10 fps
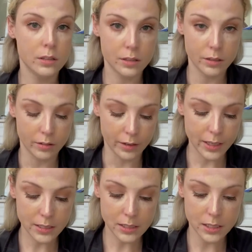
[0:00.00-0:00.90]
All
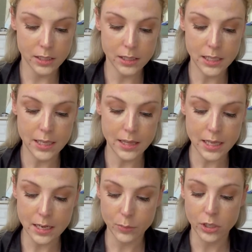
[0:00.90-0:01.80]
right, and
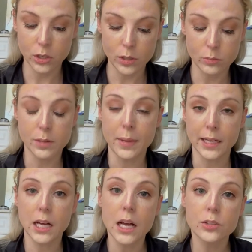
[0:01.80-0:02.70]
then I'm gonna go in with my
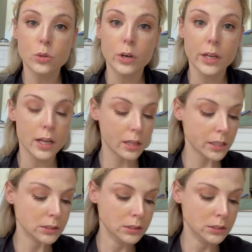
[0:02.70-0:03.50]
contour color.